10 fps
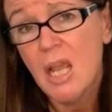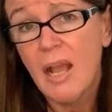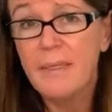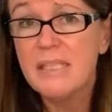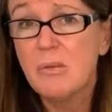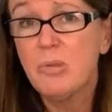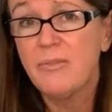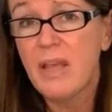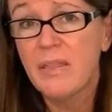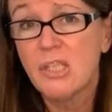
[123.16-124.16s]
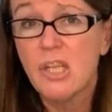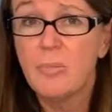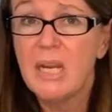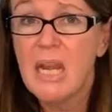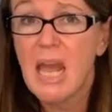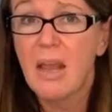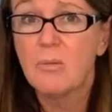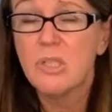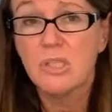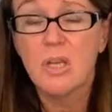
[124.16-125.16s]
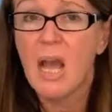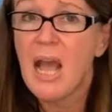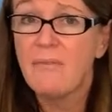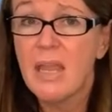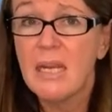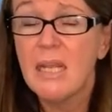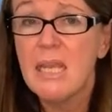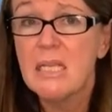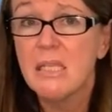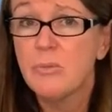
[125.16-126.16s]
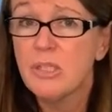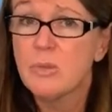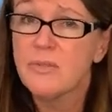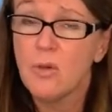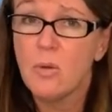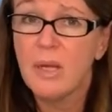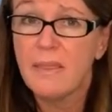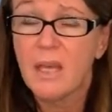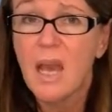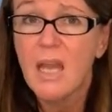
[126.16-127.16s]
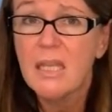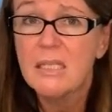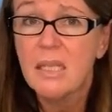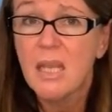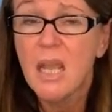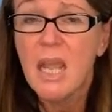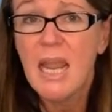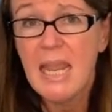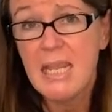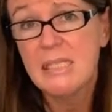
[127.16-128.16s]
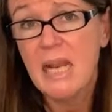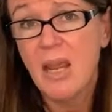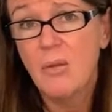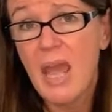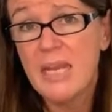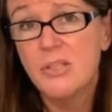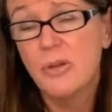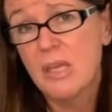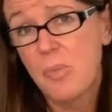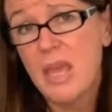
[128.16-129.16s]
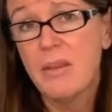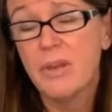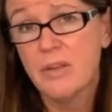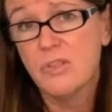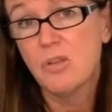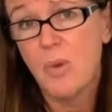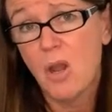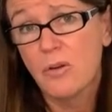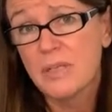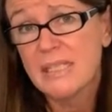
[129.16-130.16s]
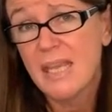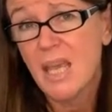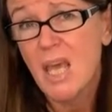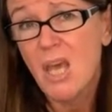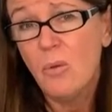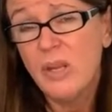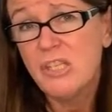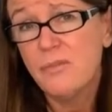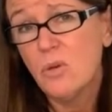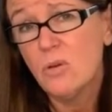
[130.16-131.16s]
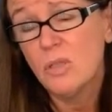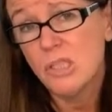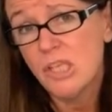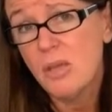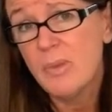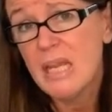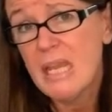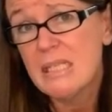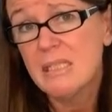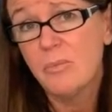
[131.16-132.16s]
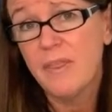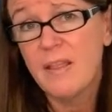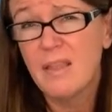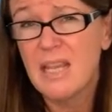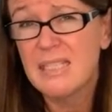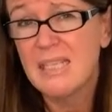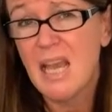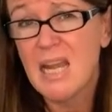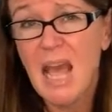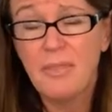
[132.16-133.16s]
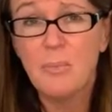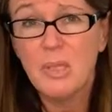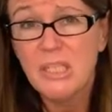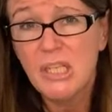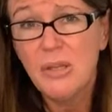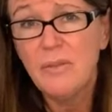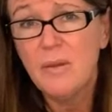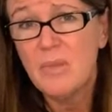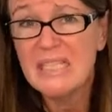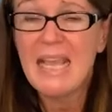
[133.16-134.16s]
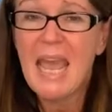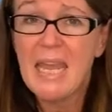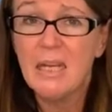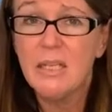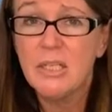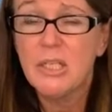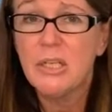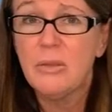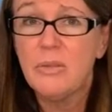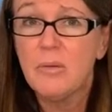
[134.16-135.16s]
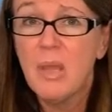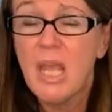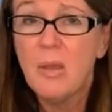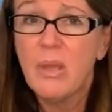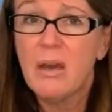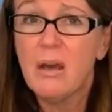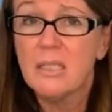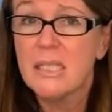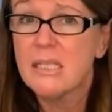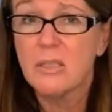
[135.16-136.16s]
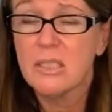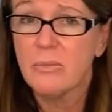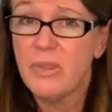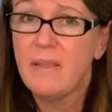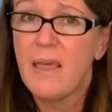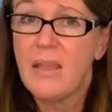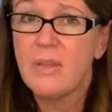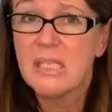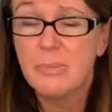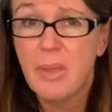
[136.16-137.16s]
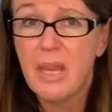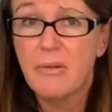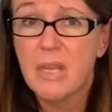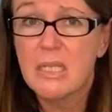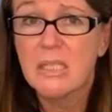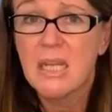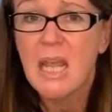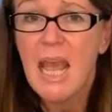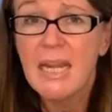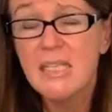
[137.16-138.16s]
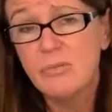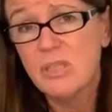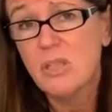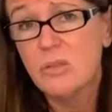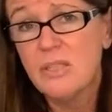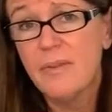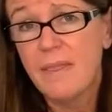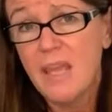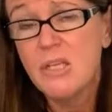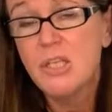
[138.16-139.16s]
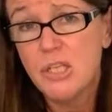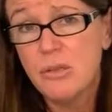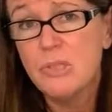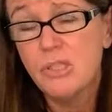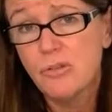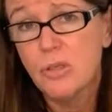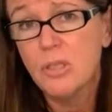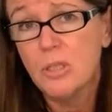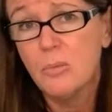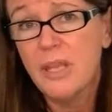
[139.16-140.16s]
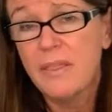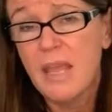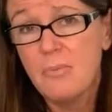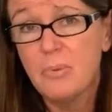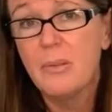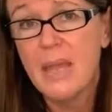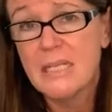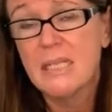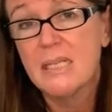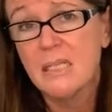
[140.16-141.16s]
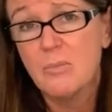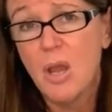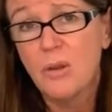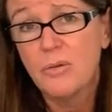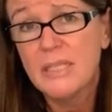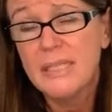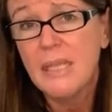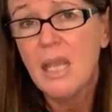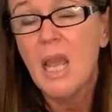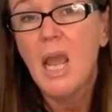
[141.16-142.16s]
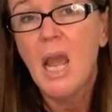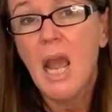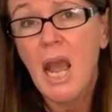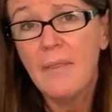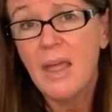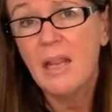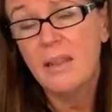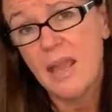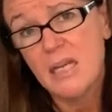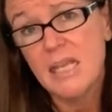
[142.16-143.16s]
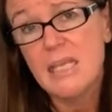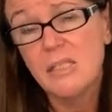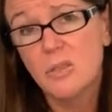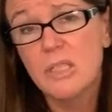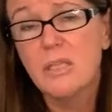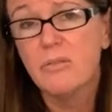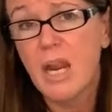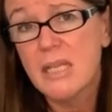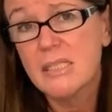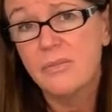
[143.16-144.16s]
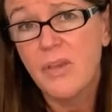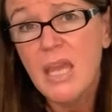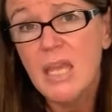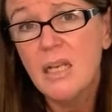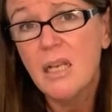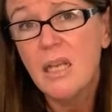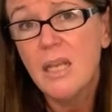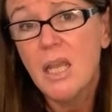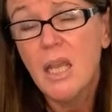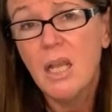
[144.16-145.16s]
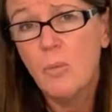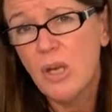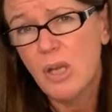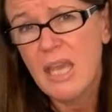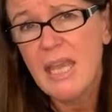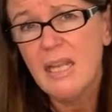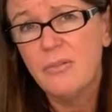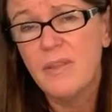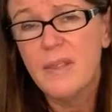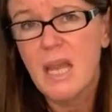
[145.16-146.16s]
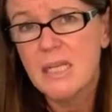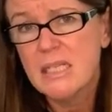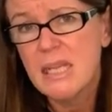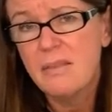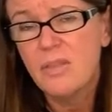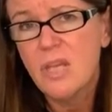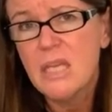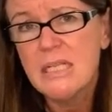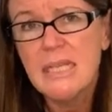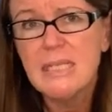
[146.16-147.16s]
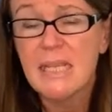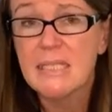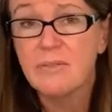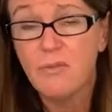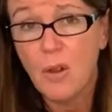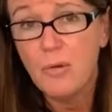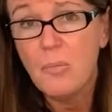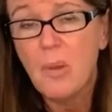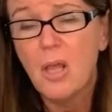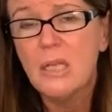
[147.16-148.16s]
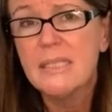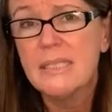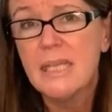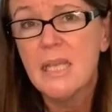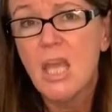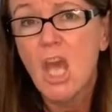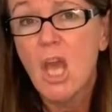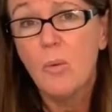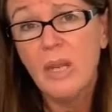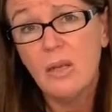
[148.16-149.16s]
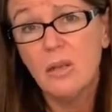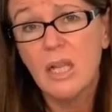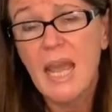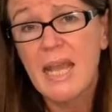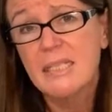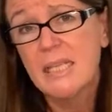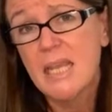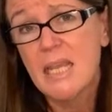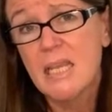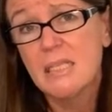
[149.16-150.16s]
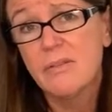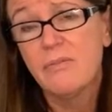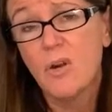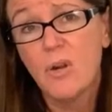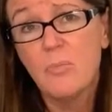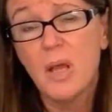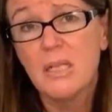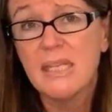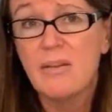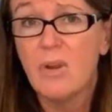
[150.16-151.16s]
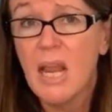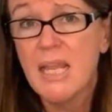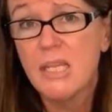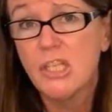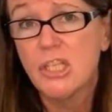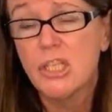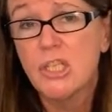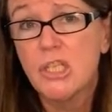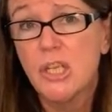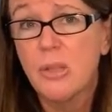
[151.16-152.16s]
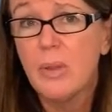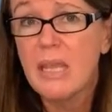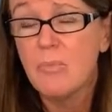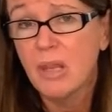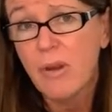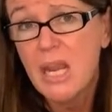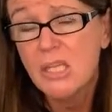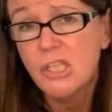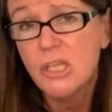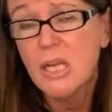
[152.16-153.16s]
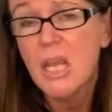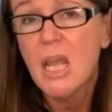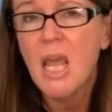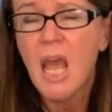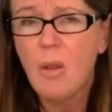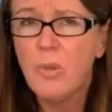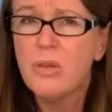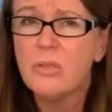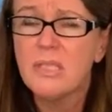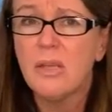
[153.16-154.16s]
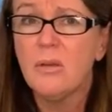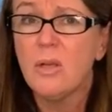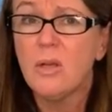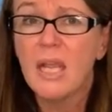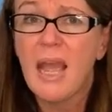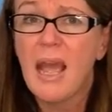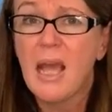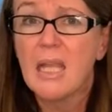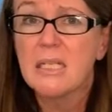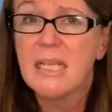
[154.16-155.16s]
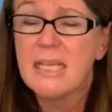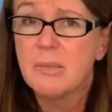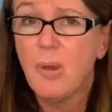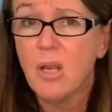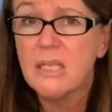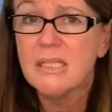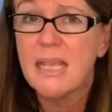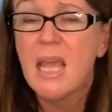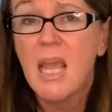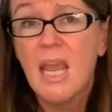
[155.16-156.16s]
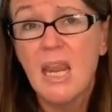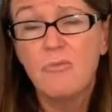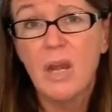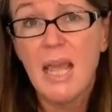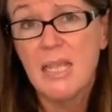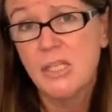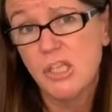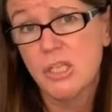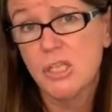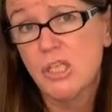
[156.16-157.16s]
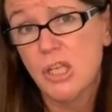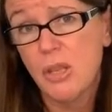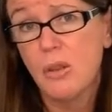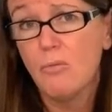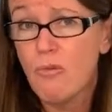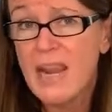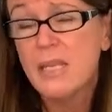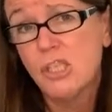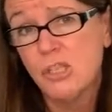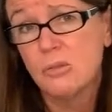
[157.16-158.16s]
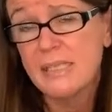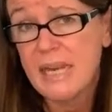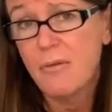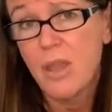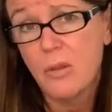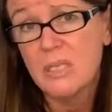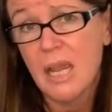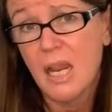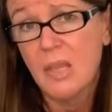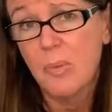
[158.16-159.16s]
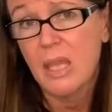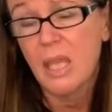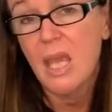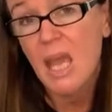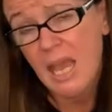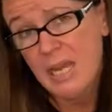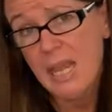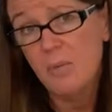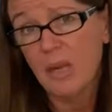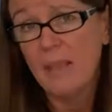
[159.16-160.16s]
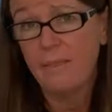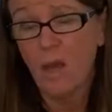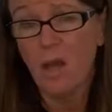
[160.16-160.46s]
and the simple fact that Germany now does not have a leader, which was formerly the Kaiser. It is now entering a period of democracy, which for Germany is something that is anathema to them, is alien to them, because it's not something they've experienced. And as a result of it, they do struggle with implementing democracy. And that then leads on to the rise of Hitler. We look at Hitler in the 1930s, his foreign policy. We look at his foreign policy in relation to immigration. And we also look at his policy in relation to racial stereotyping, and namely the